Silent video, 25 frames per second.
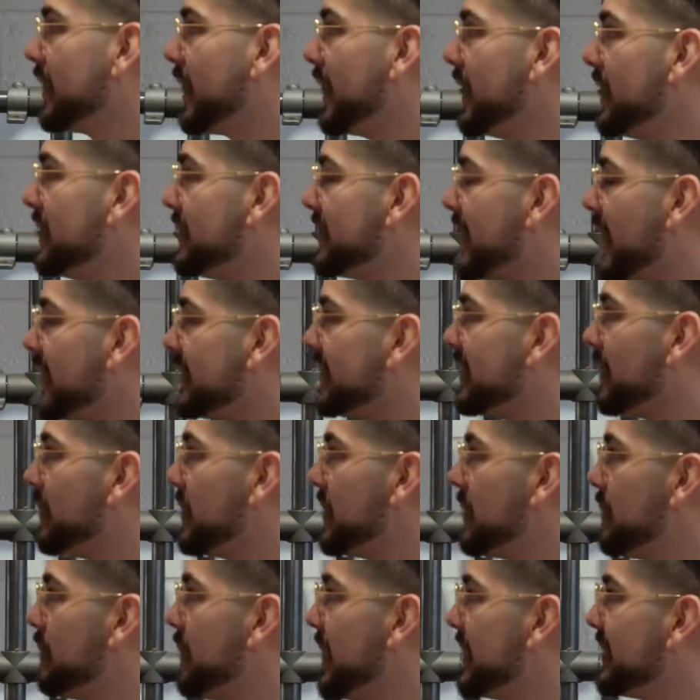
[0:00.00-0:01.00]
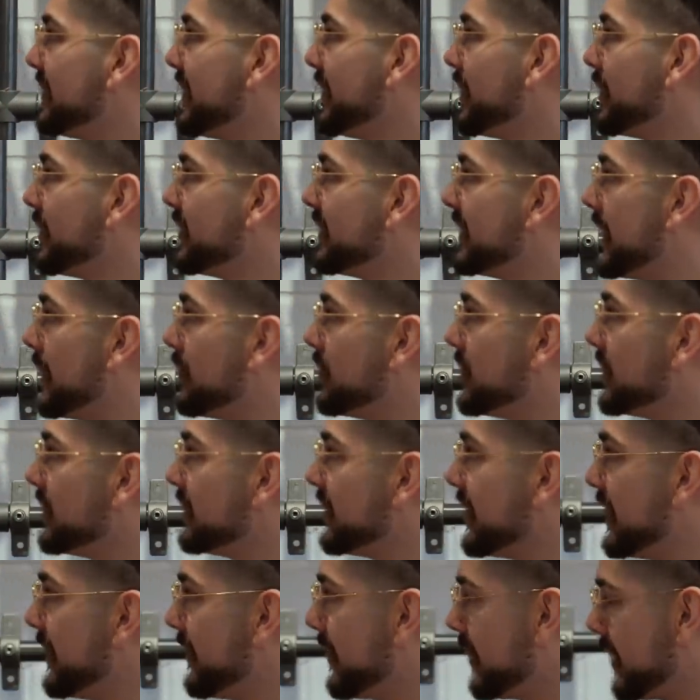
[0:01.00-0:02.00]
and he's got some of the best
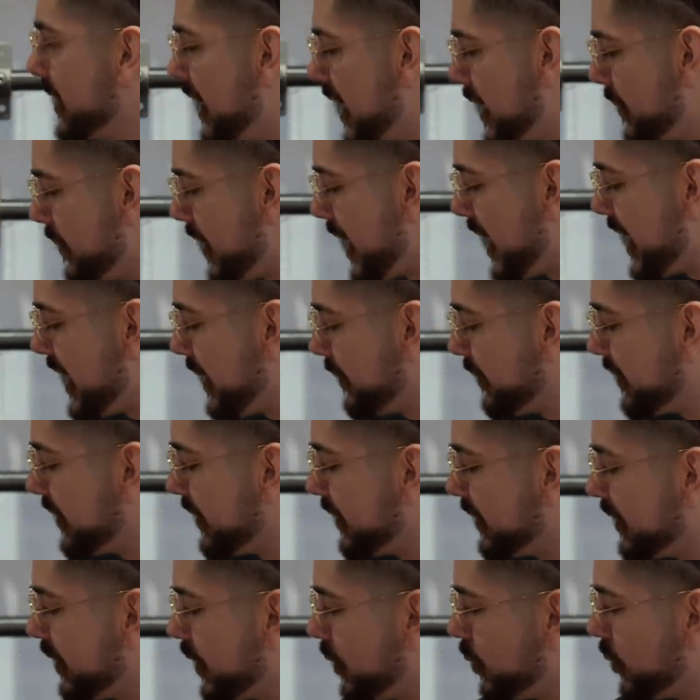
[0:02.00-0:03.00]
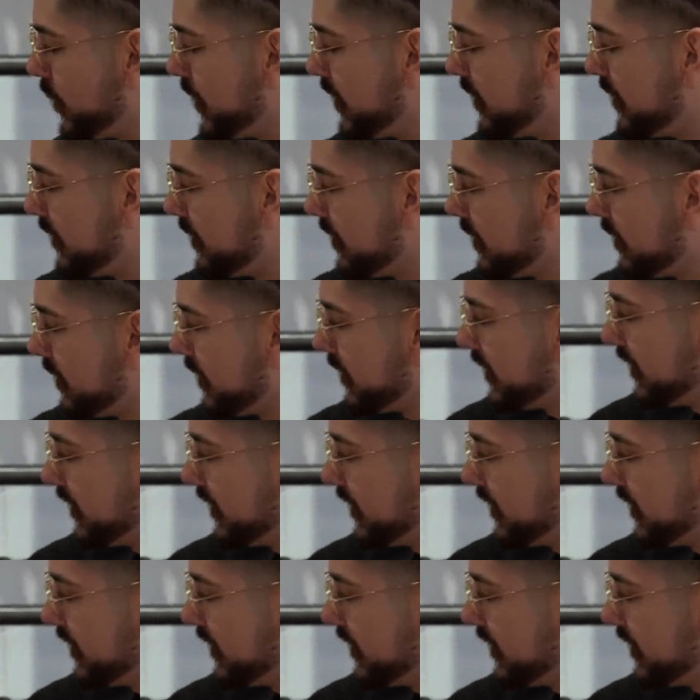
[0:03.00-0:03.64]
interceptions in the game, I am gonna go with